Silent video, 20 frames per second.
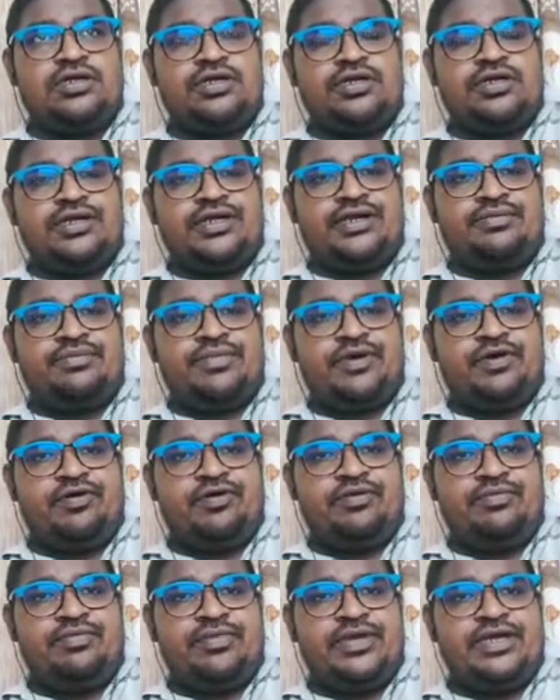10
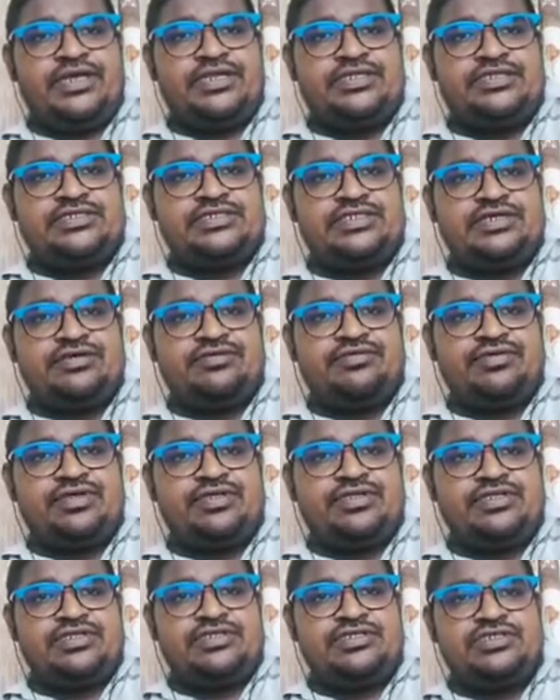power minus 7.
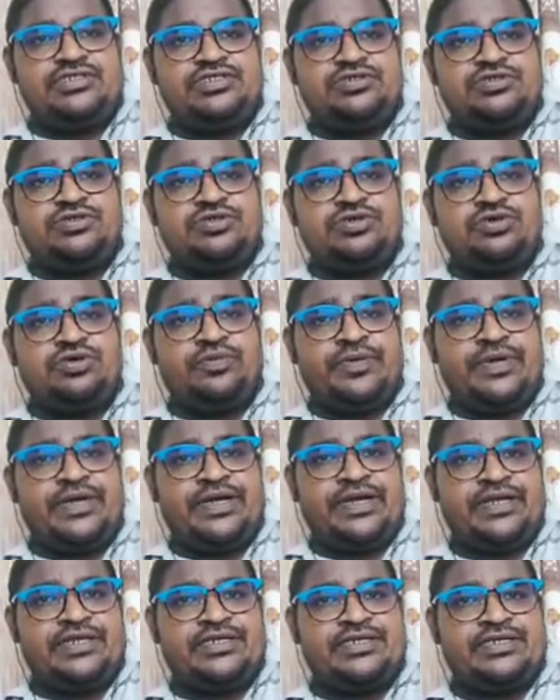This is loop
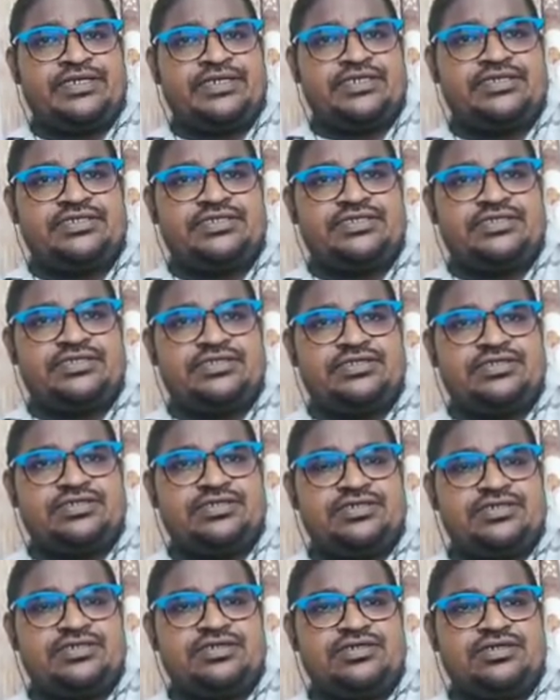inductance.
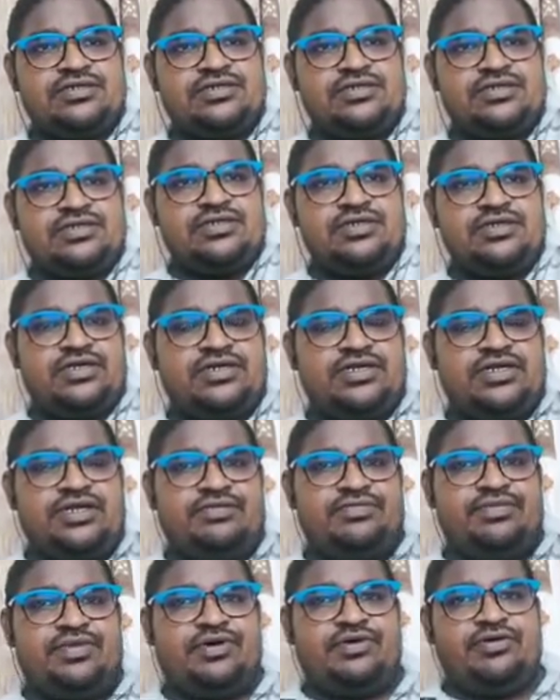
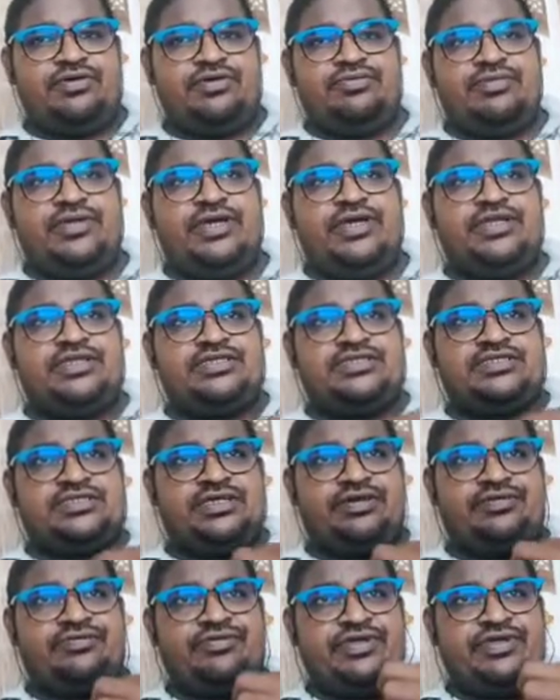10 power minus
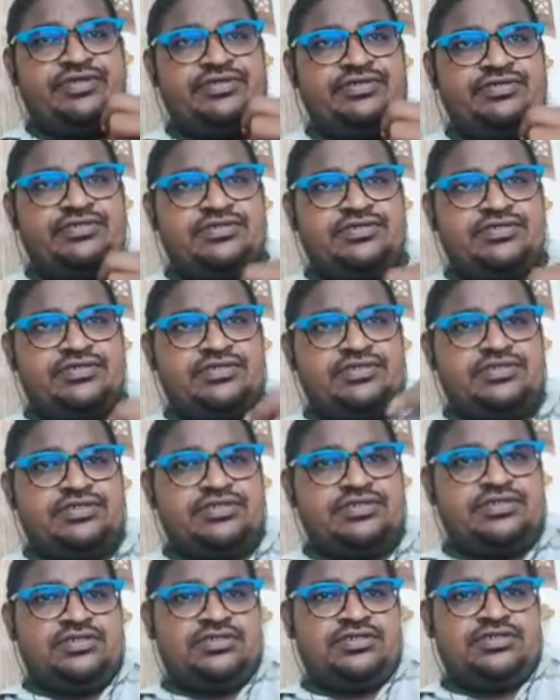7
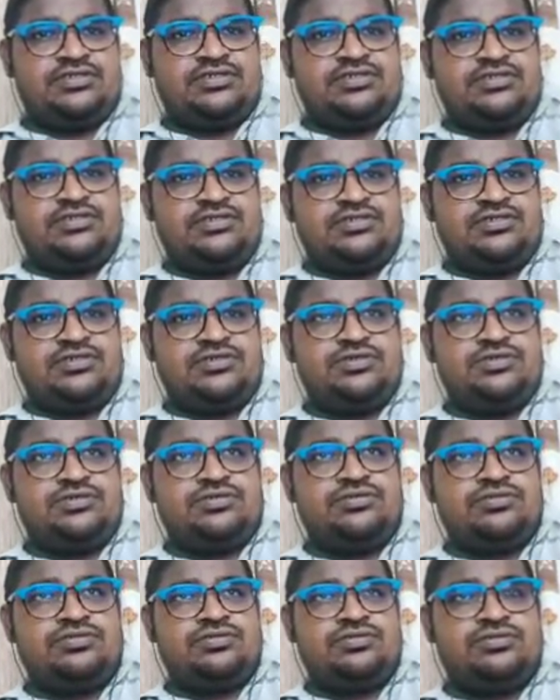to
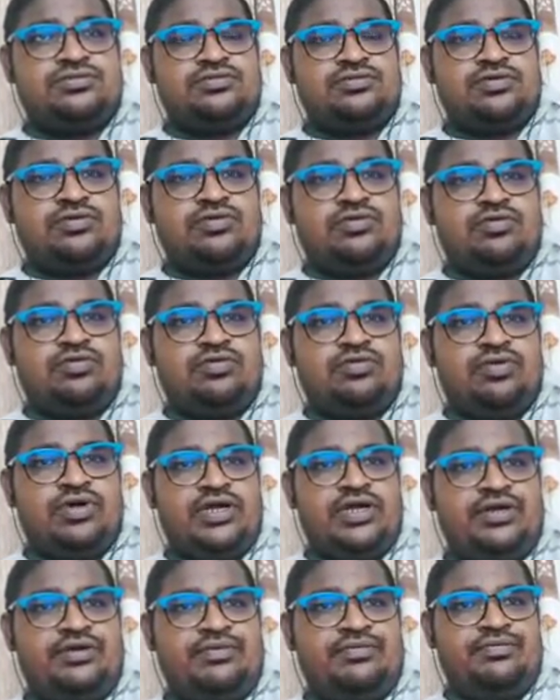
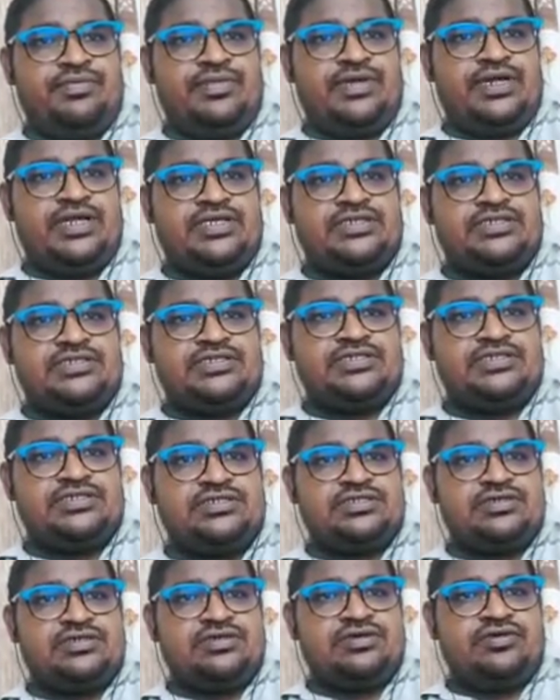1 plus
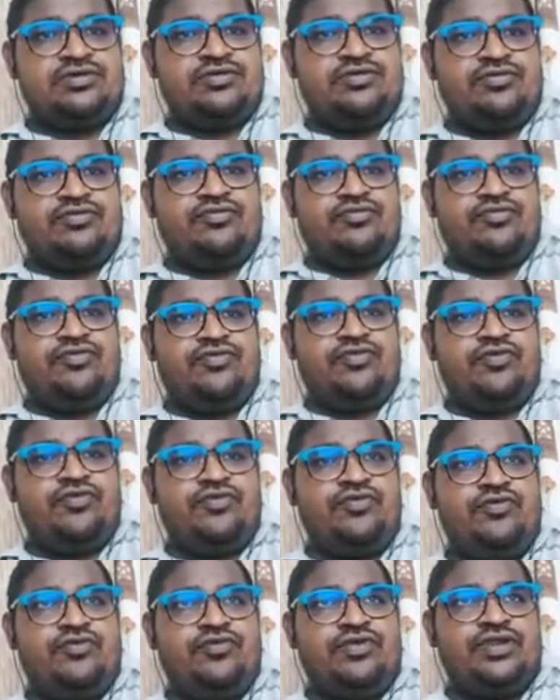
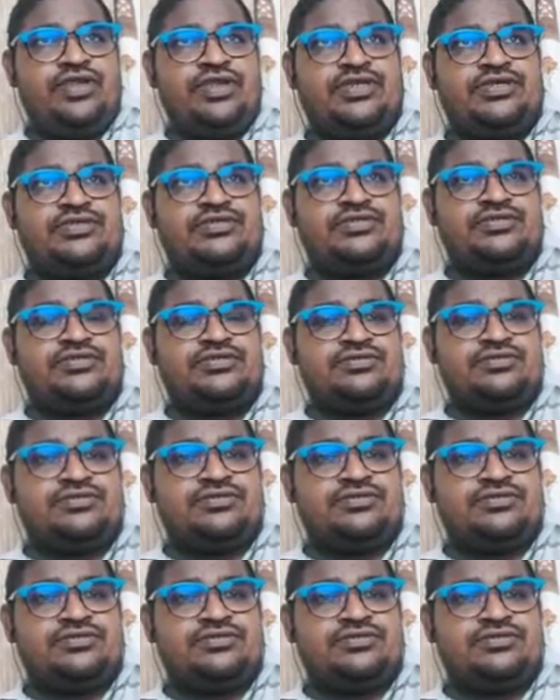4 into